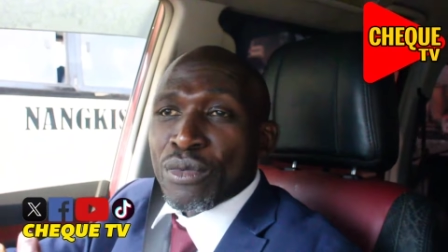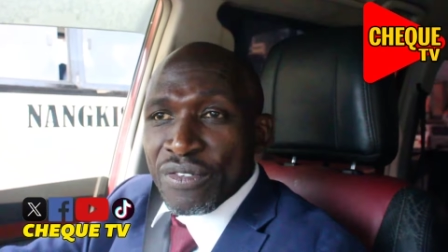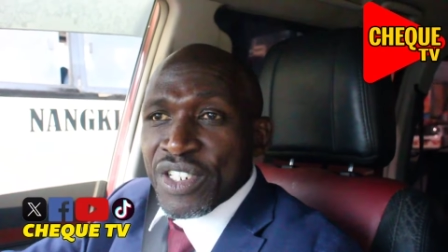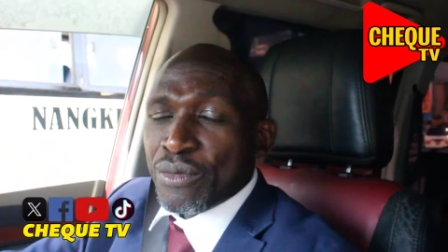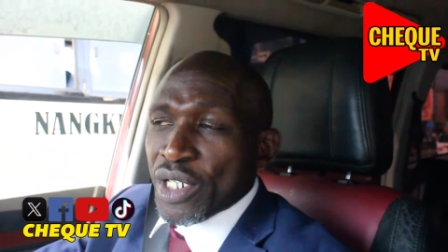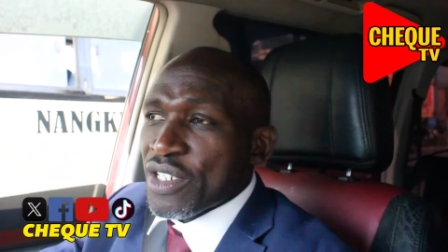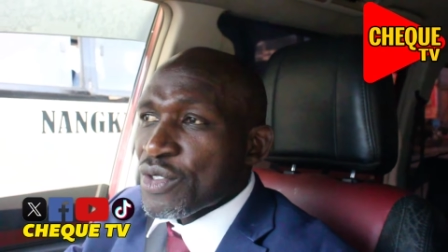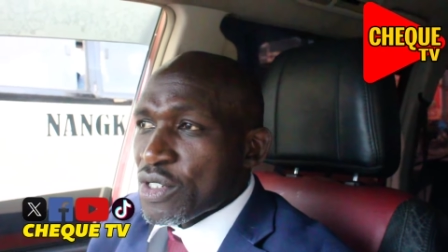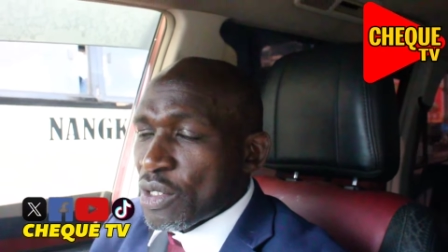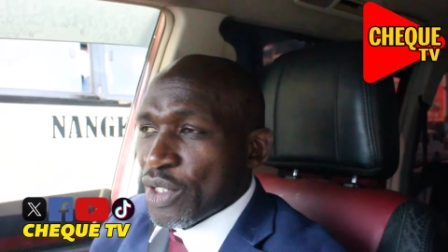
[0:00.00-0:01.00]
removed him because
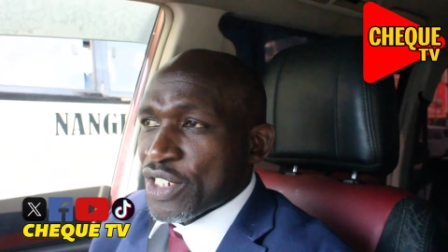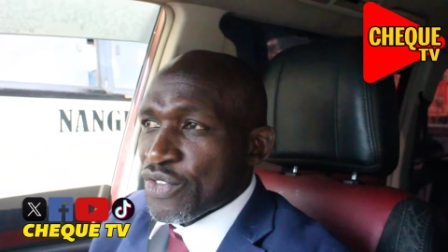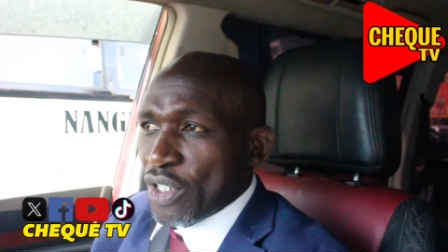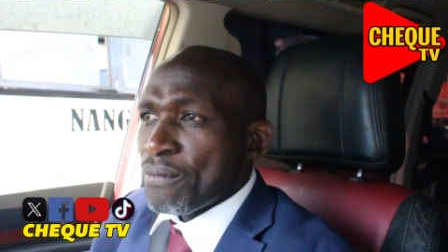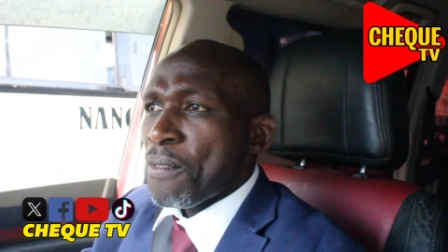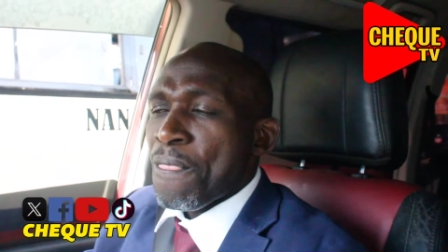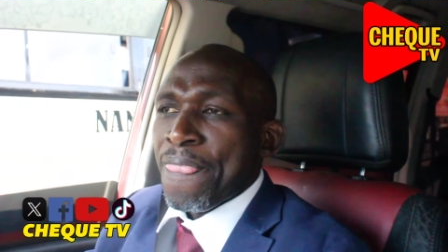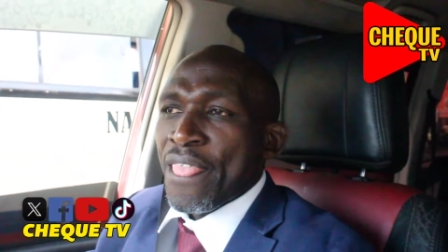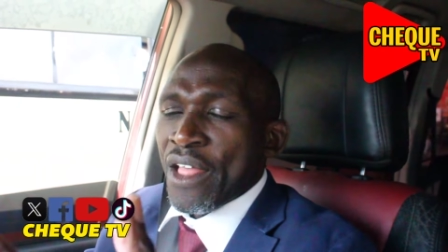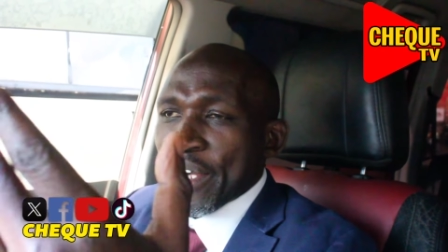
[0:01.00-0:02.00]
Ruto was from
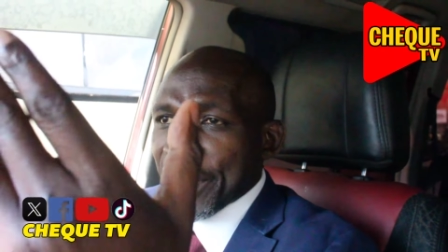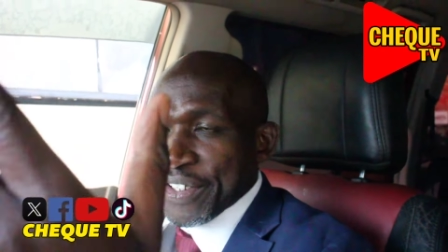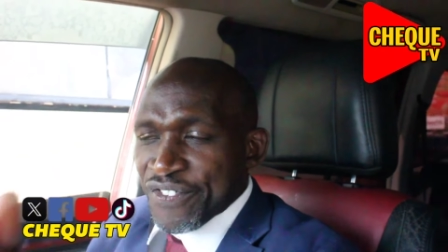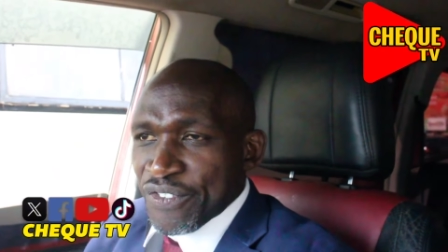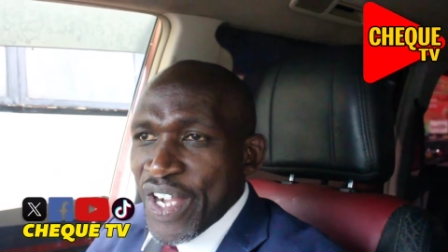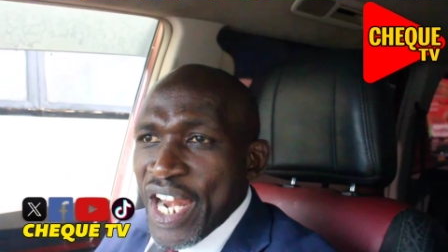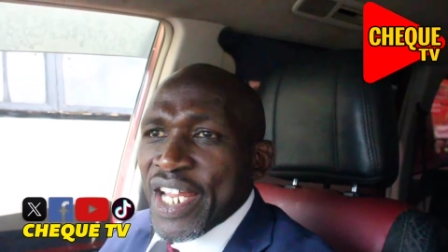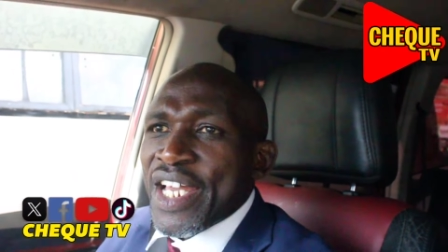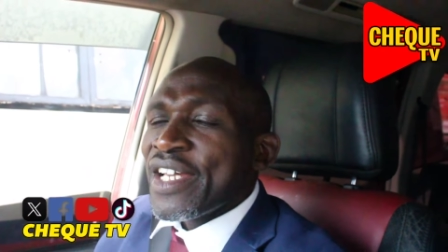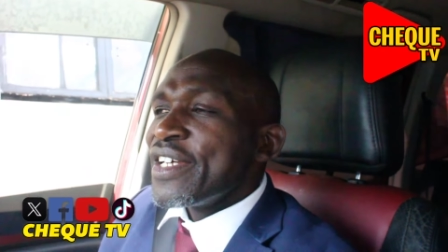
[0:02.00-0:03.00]
Rift
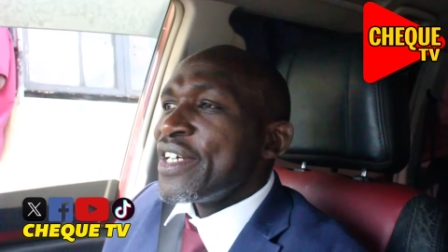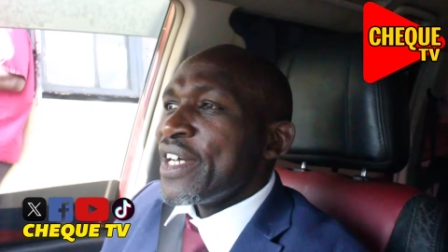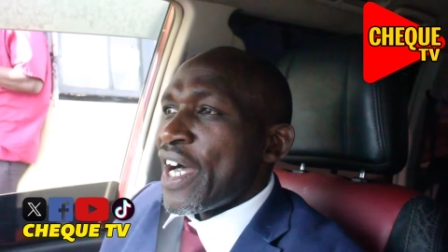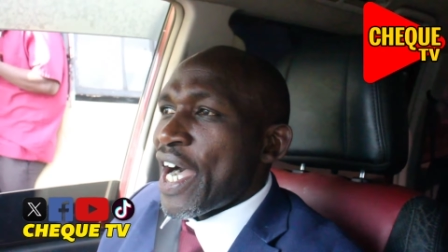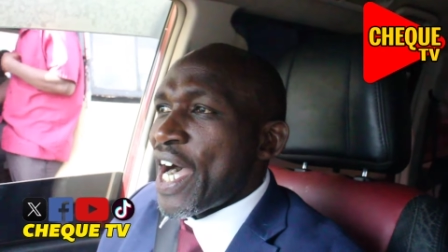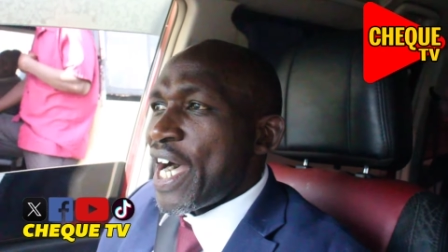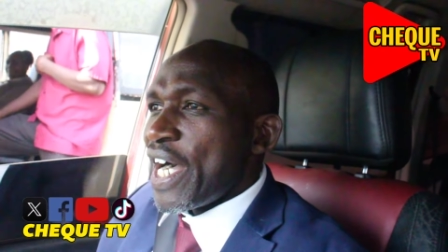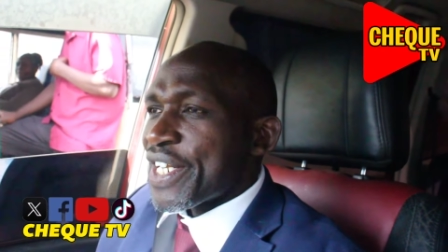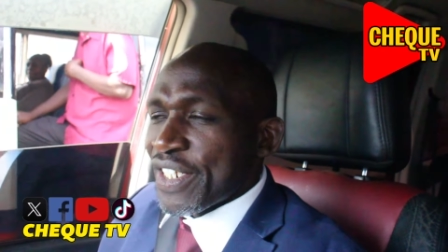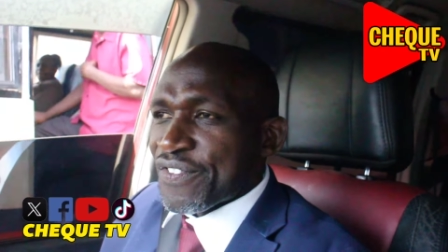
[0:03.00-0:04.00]
Valley,
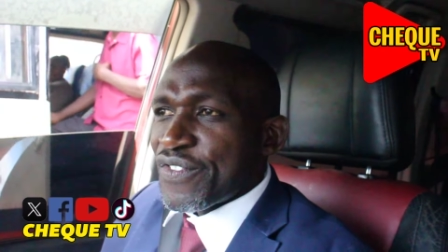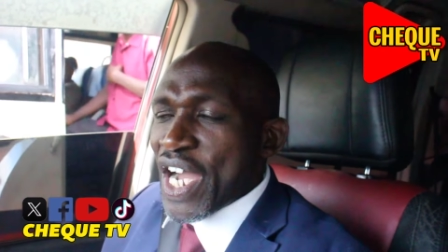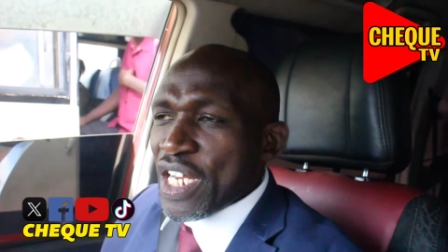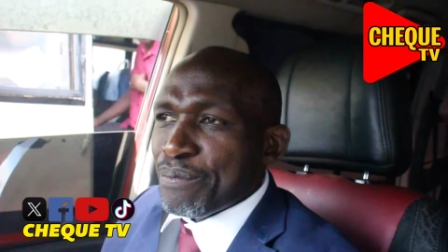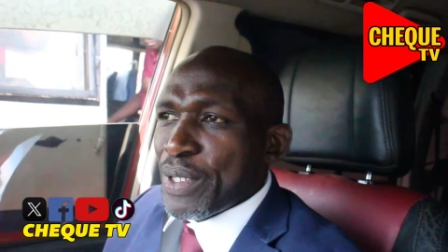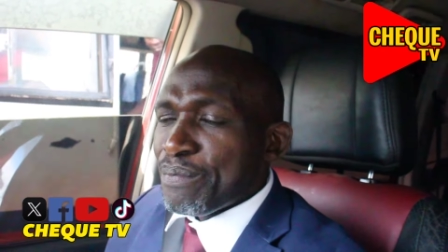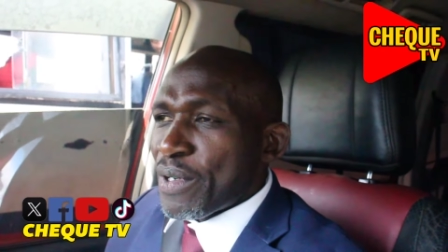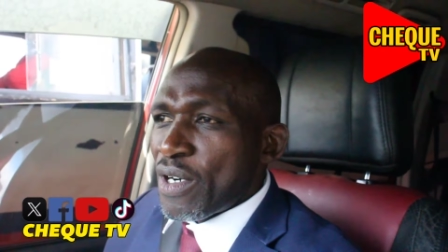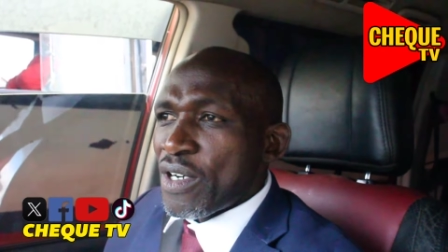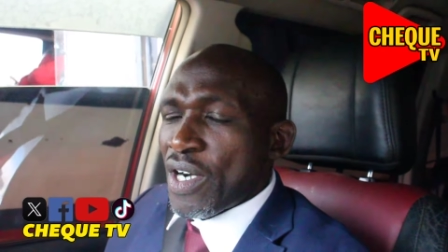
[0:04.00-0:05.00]
Rift Valley
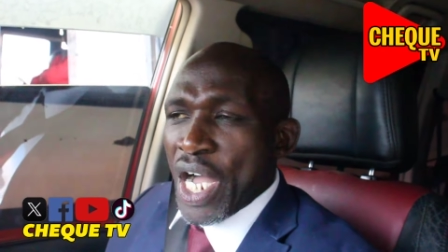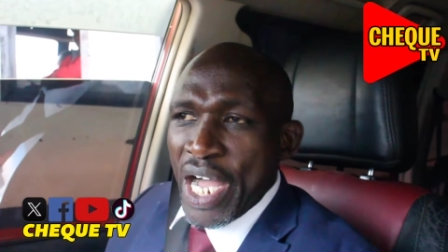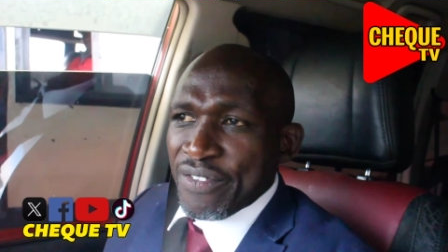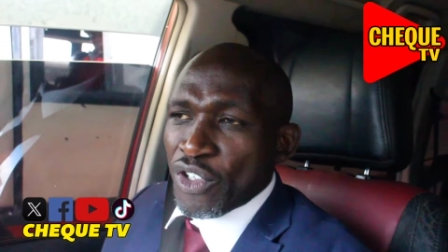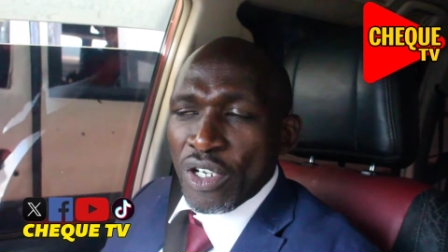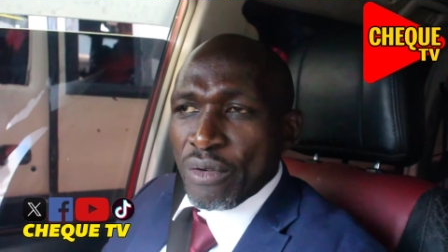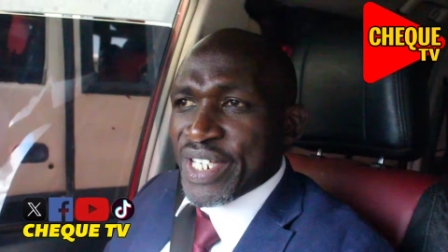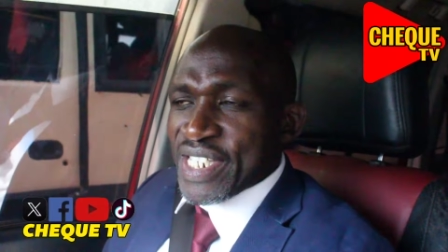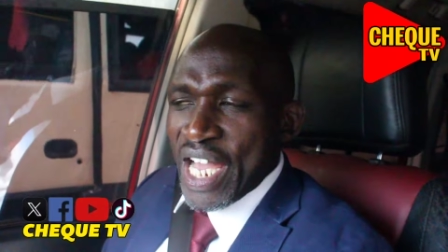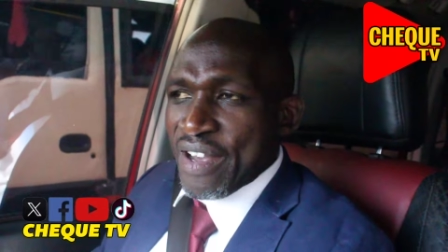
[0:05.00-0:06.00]
people have
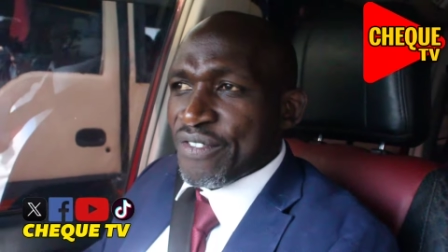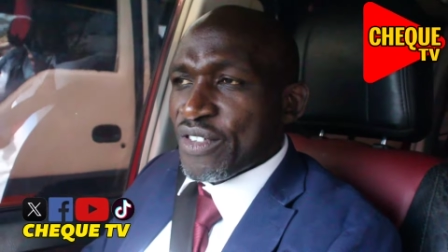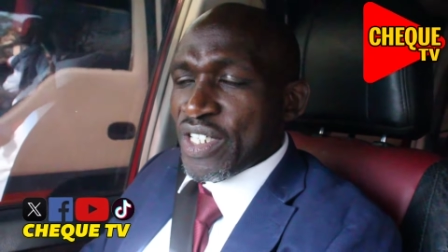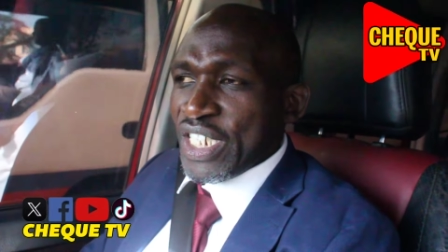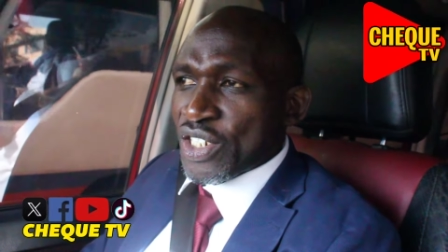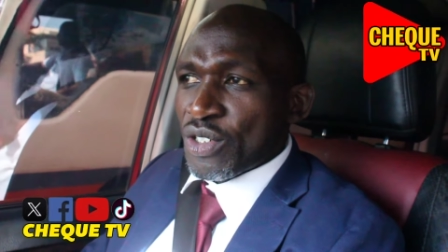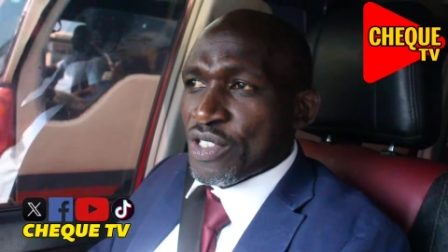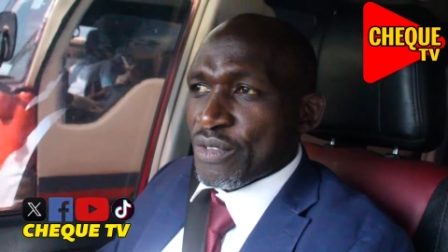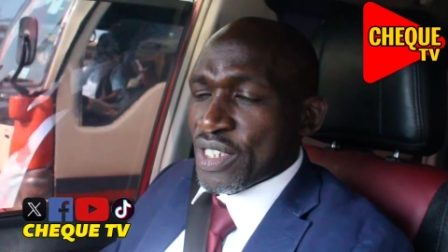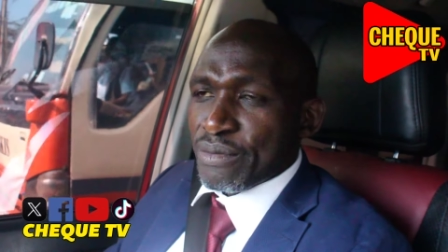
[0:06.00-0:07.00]
always had
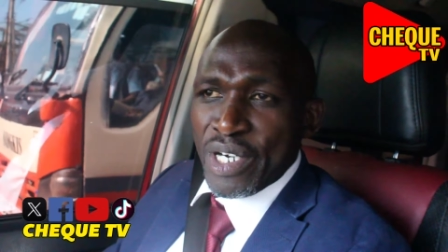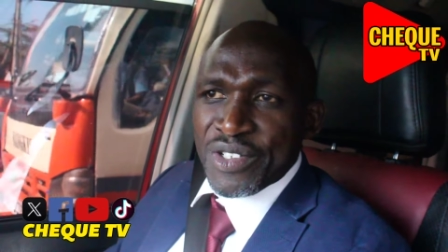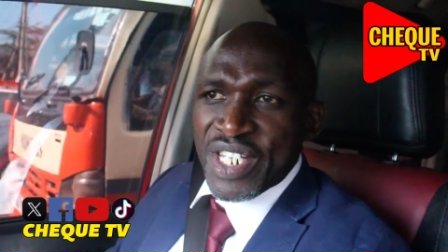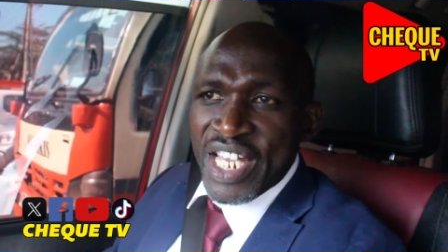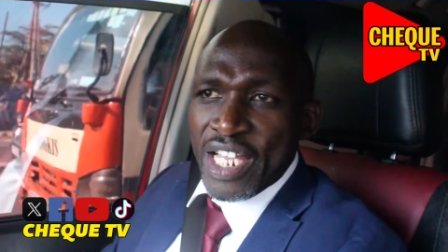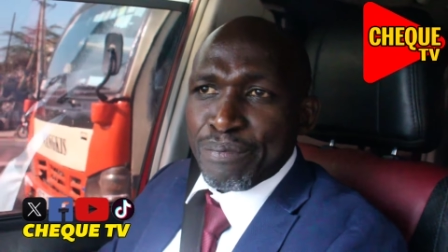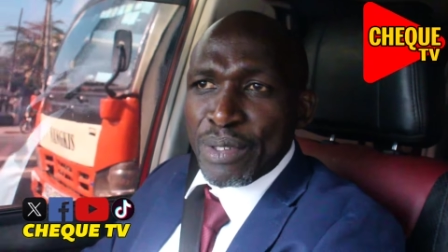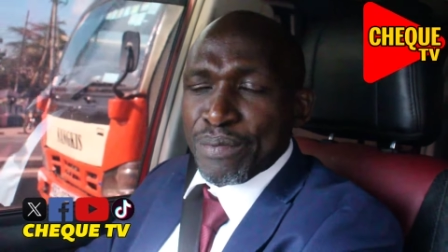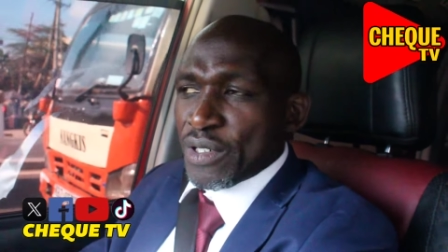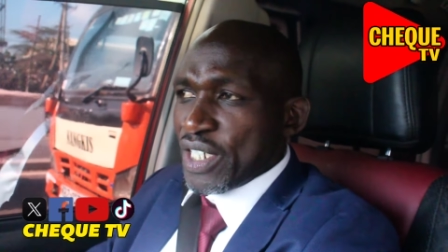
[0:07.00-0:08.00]
issues with Mount Kenya
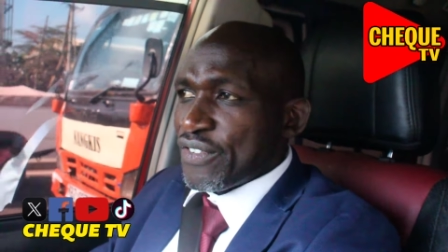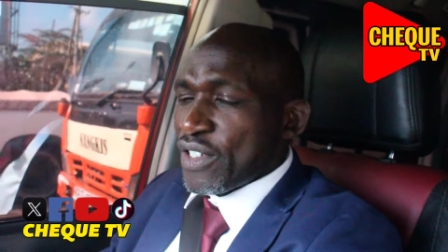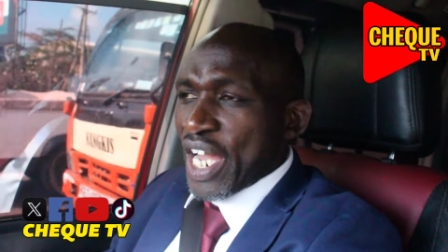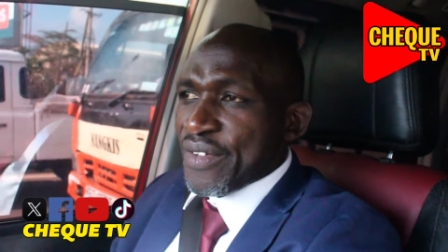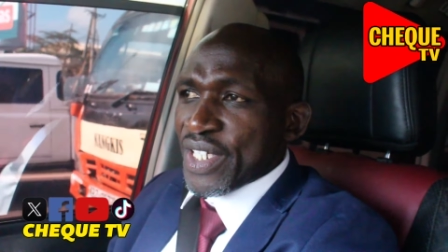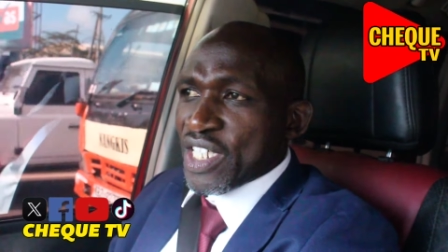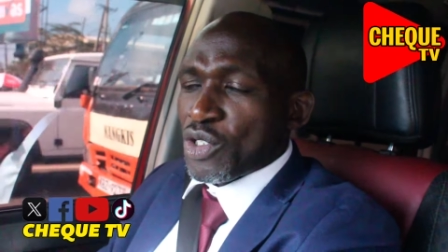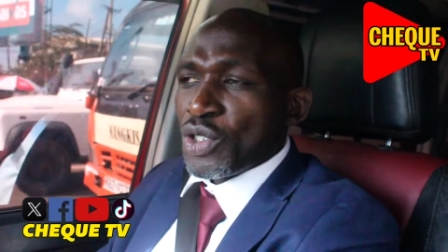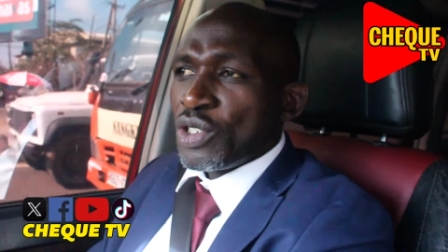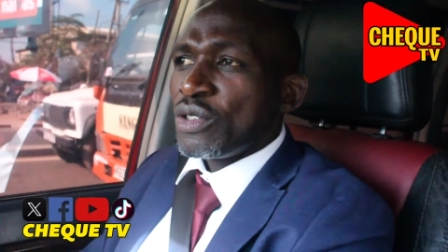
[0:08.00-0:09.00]
people, if you like the
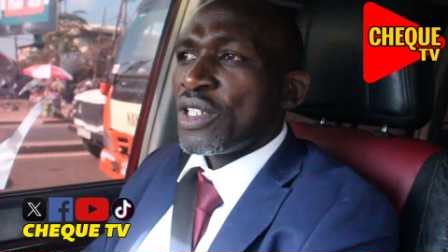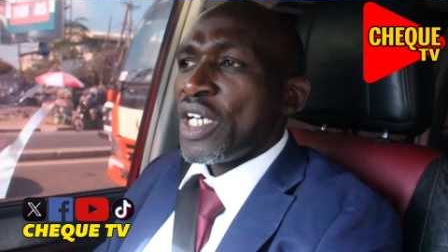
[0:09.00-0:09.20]
Kikuyu.